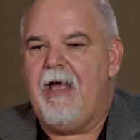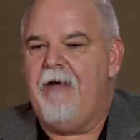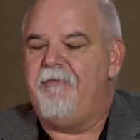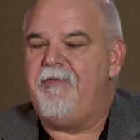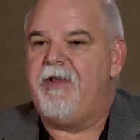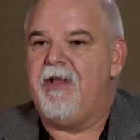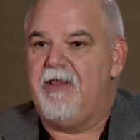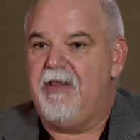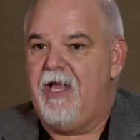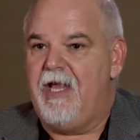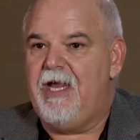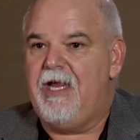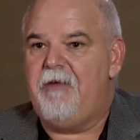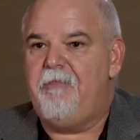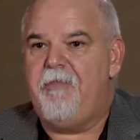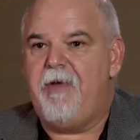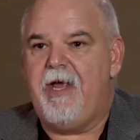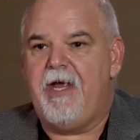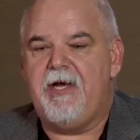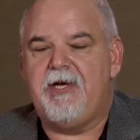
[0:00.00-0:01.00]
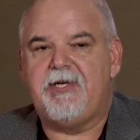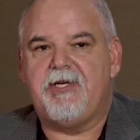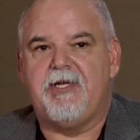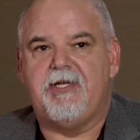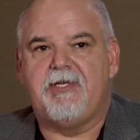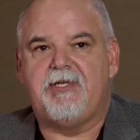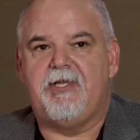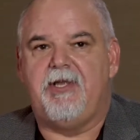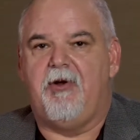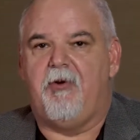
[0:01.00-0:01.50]
have delayed
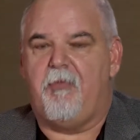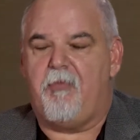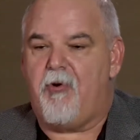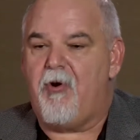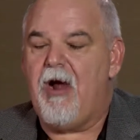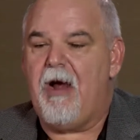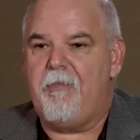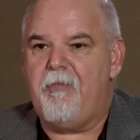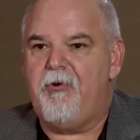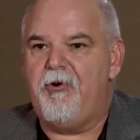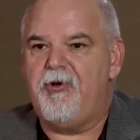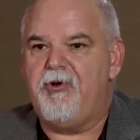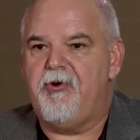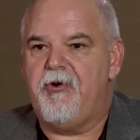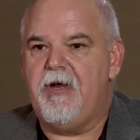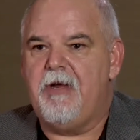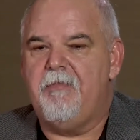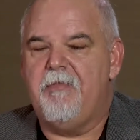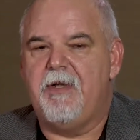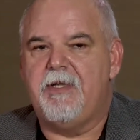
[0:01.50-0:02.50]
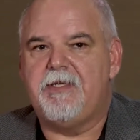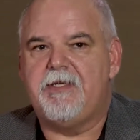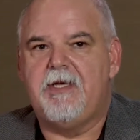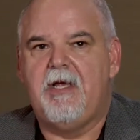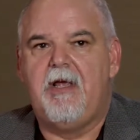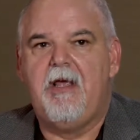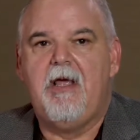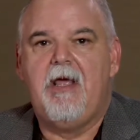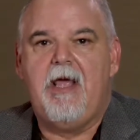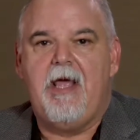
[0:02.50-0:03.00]
patients their proper treatments,
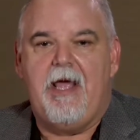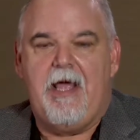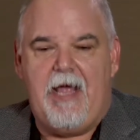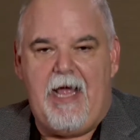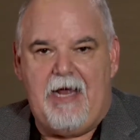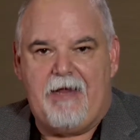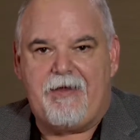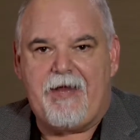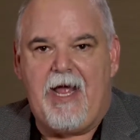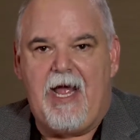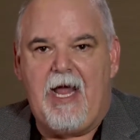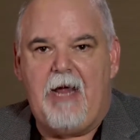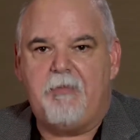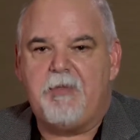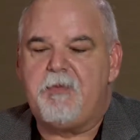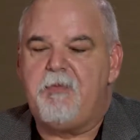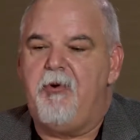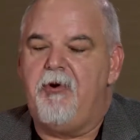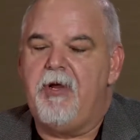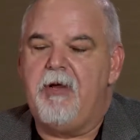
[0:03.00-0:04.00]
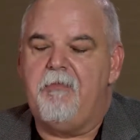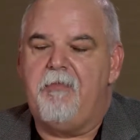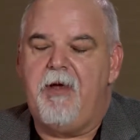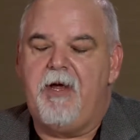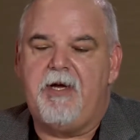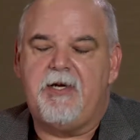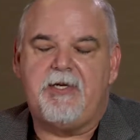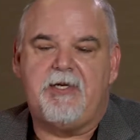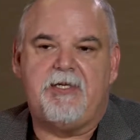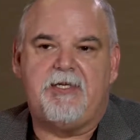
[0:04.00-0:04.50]
at times putting
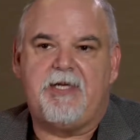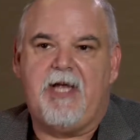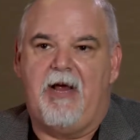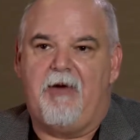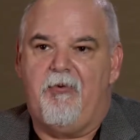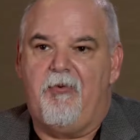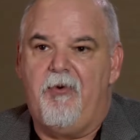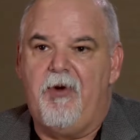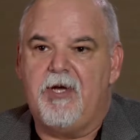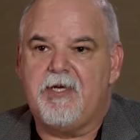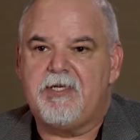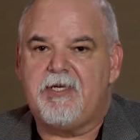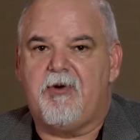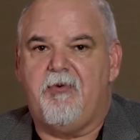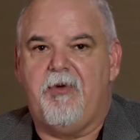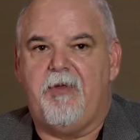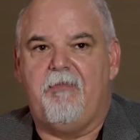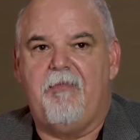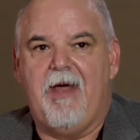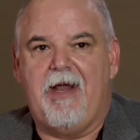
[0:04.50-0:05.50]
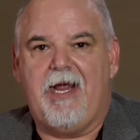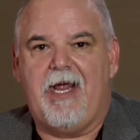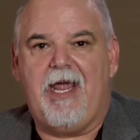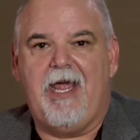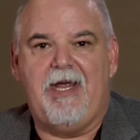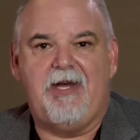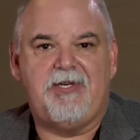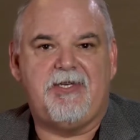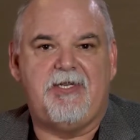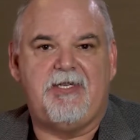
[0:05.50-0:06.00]
patients at risk with
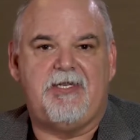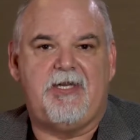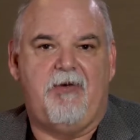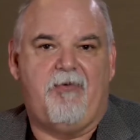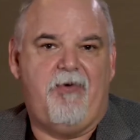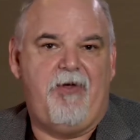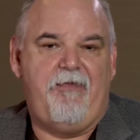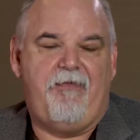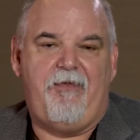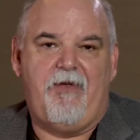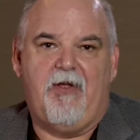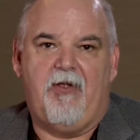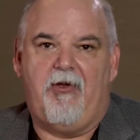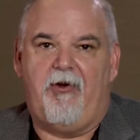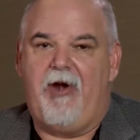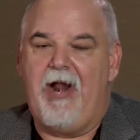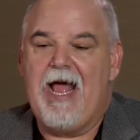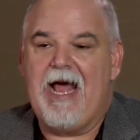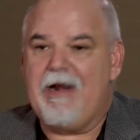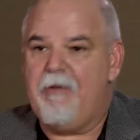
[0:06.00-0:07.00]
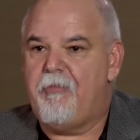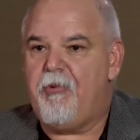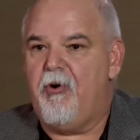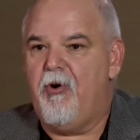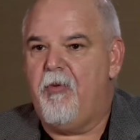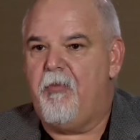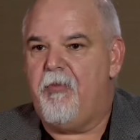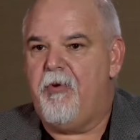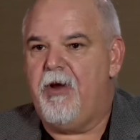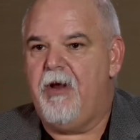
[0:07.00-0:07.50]
medications that we feel are not
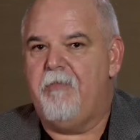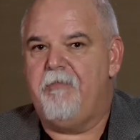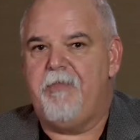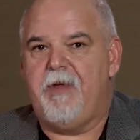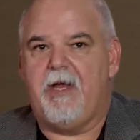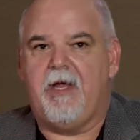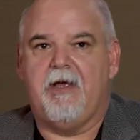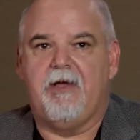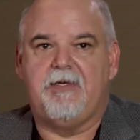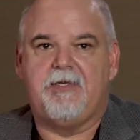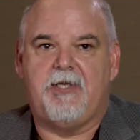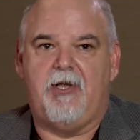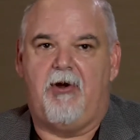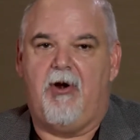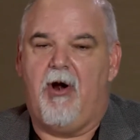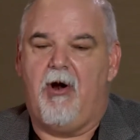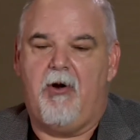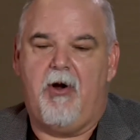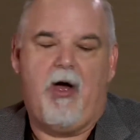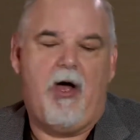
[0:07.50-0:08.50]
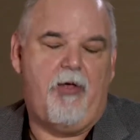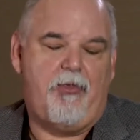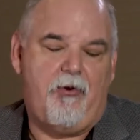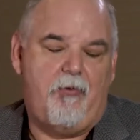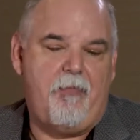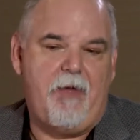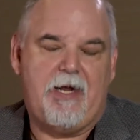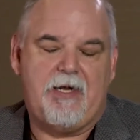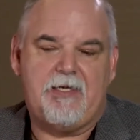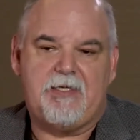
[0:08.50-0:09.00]
appropriate because there are
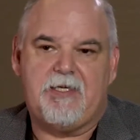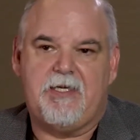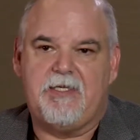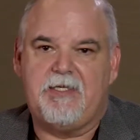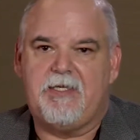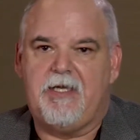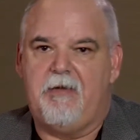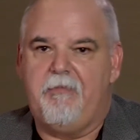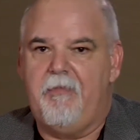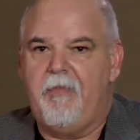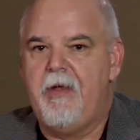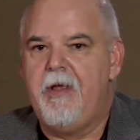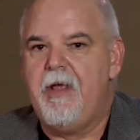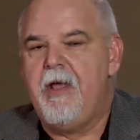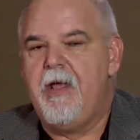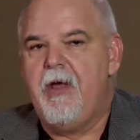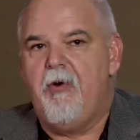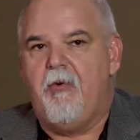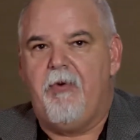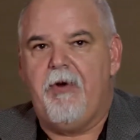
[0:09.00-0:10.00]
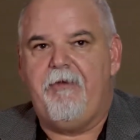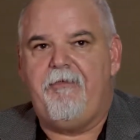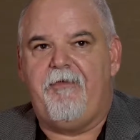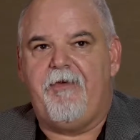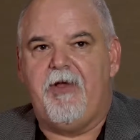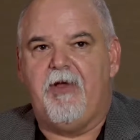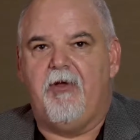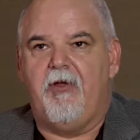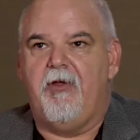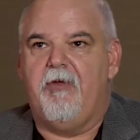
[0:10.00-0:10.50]
other medicines that we
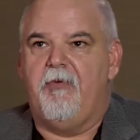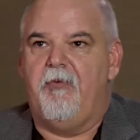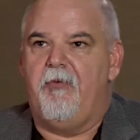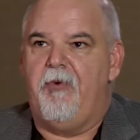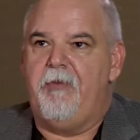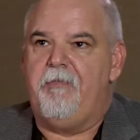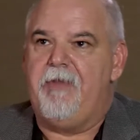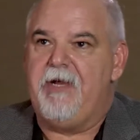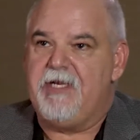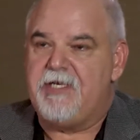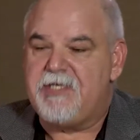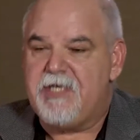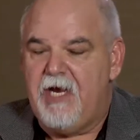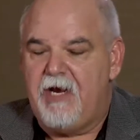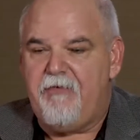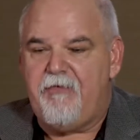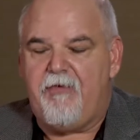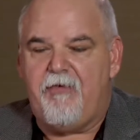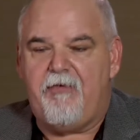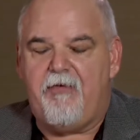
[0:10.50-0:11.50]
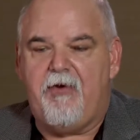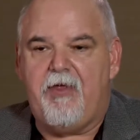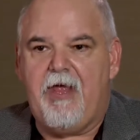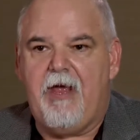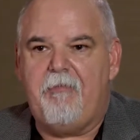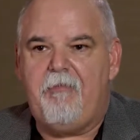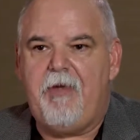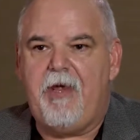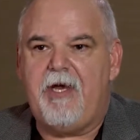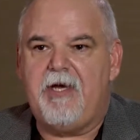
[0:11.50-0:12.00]
feel would be safer for
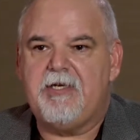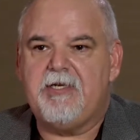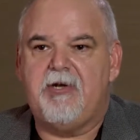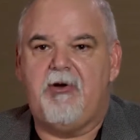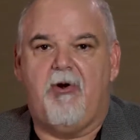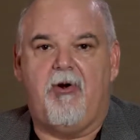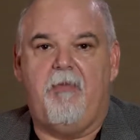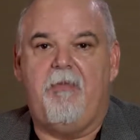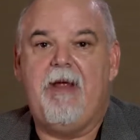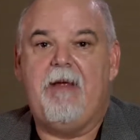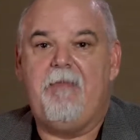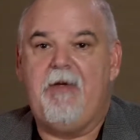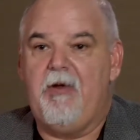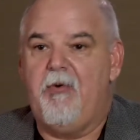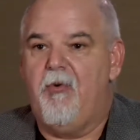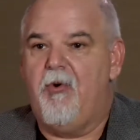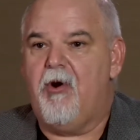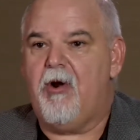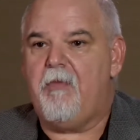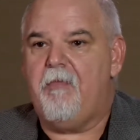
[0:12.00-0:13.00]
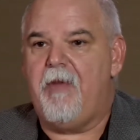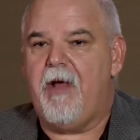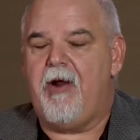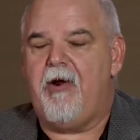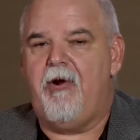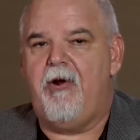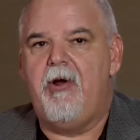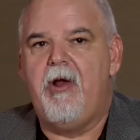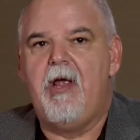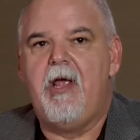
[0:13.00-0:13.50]
that patient or maybe work
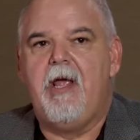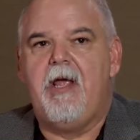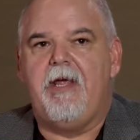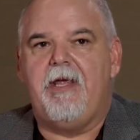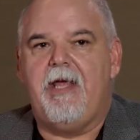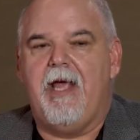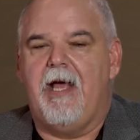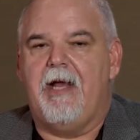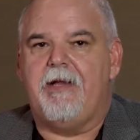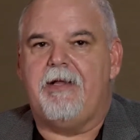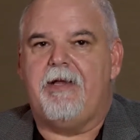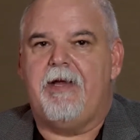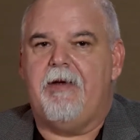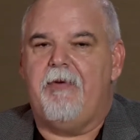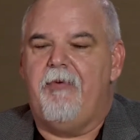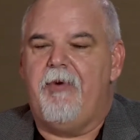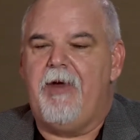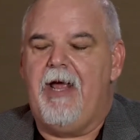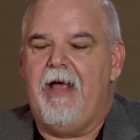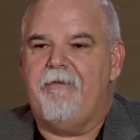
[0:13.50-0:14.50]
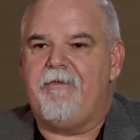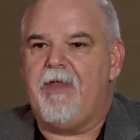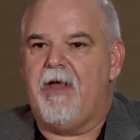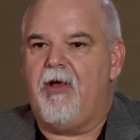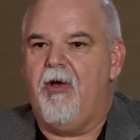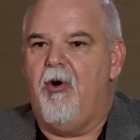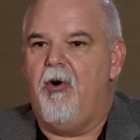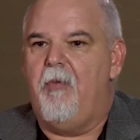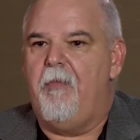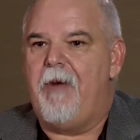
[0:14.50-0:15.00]
better, yet we have to
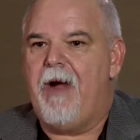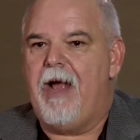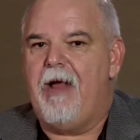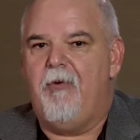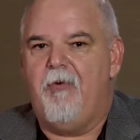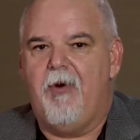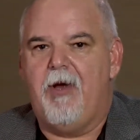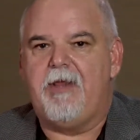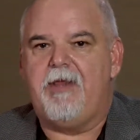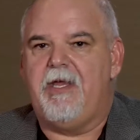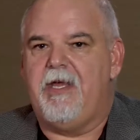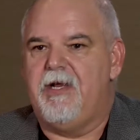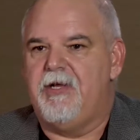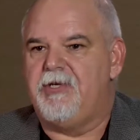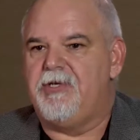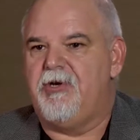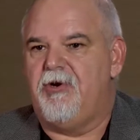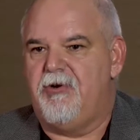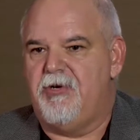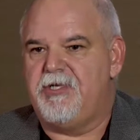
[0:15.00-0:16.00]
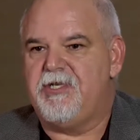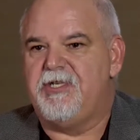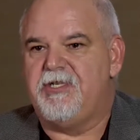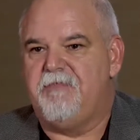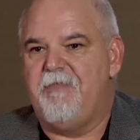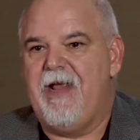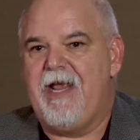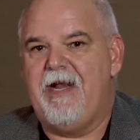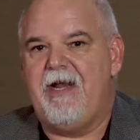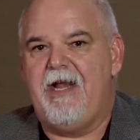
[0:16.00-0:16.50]
go by what the insurance is
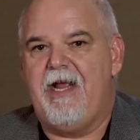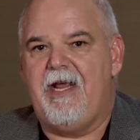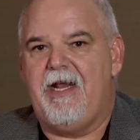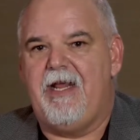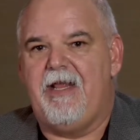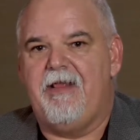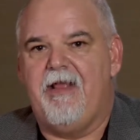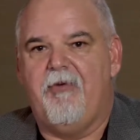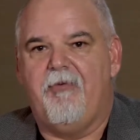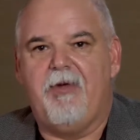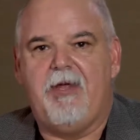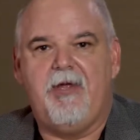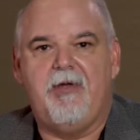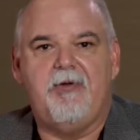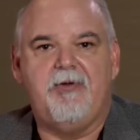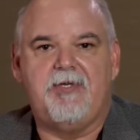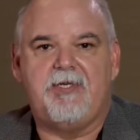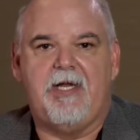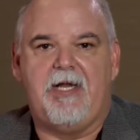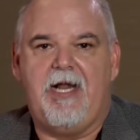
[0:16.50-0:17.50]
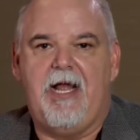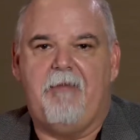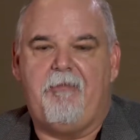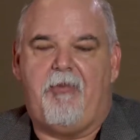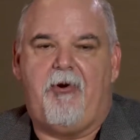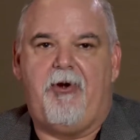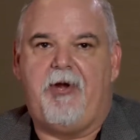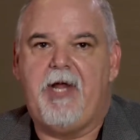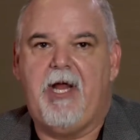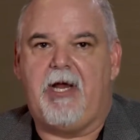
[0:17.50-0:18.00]
mandating that we use in that
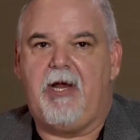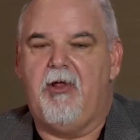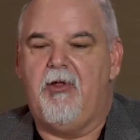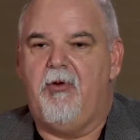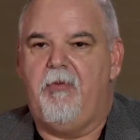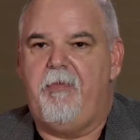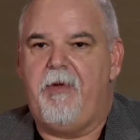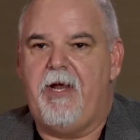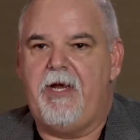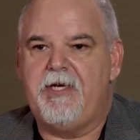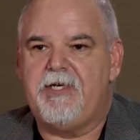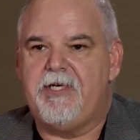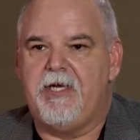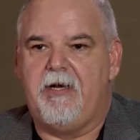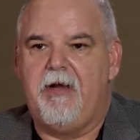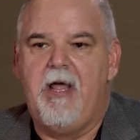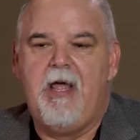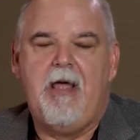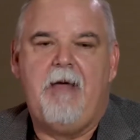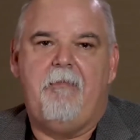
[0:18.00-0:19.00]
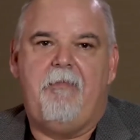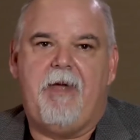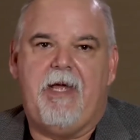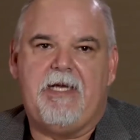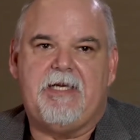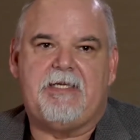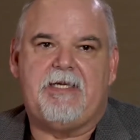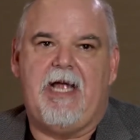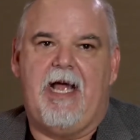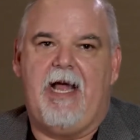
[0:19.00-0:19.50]
particular patient
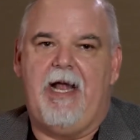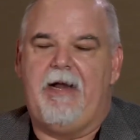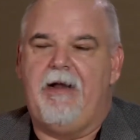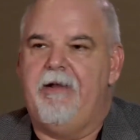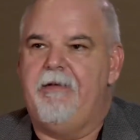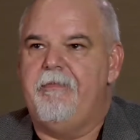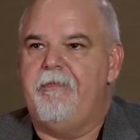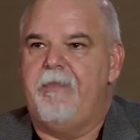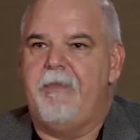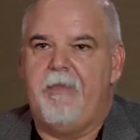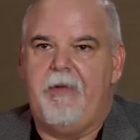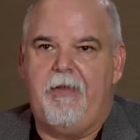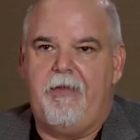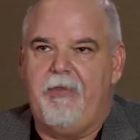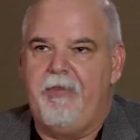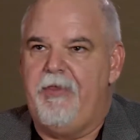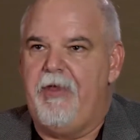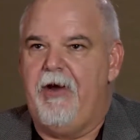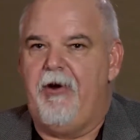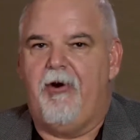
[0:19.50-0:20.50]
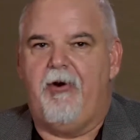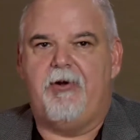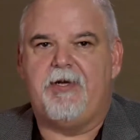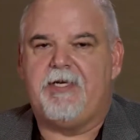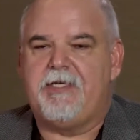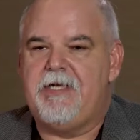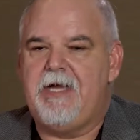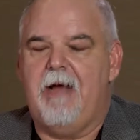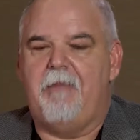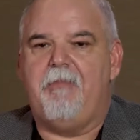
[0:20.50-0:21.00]
based on their
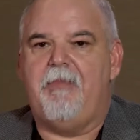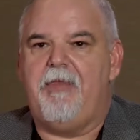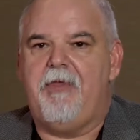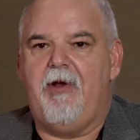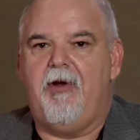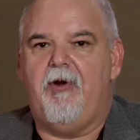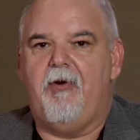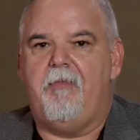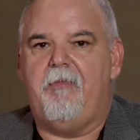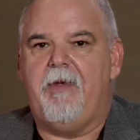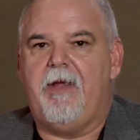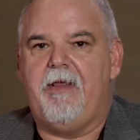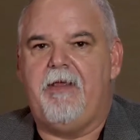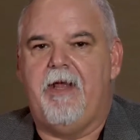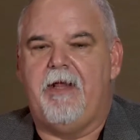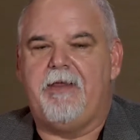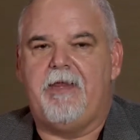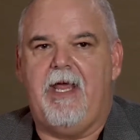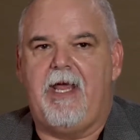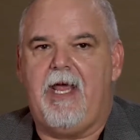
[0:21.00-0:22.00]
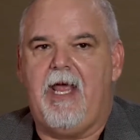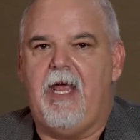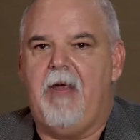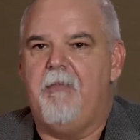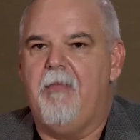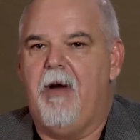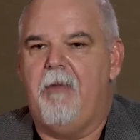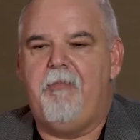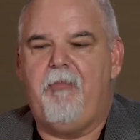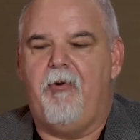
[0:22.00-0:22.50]
step therapy that they
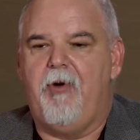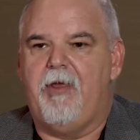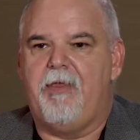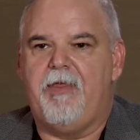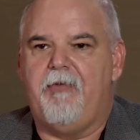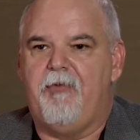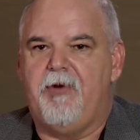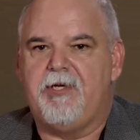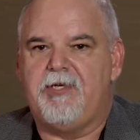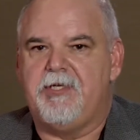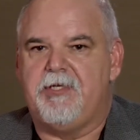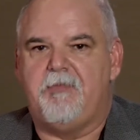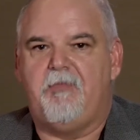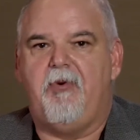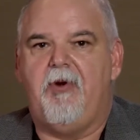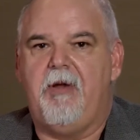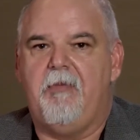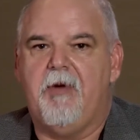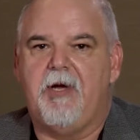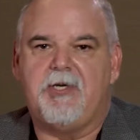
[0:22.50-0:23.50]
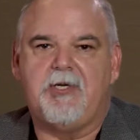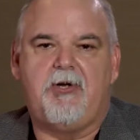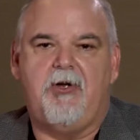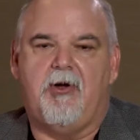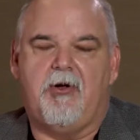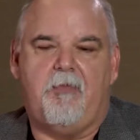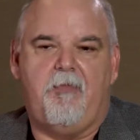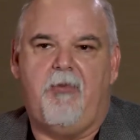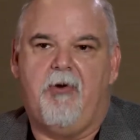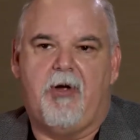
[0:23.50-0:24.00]
came up with, which is pretty much
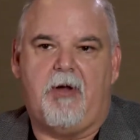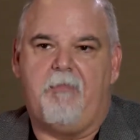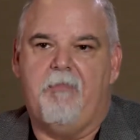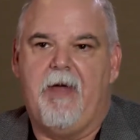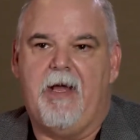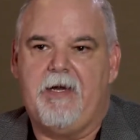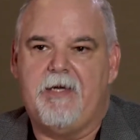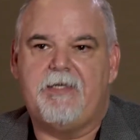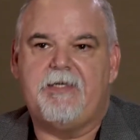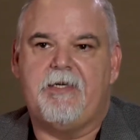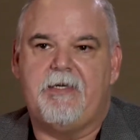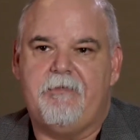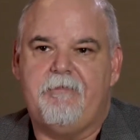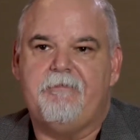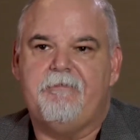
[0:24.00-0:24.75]
cookbook medicine.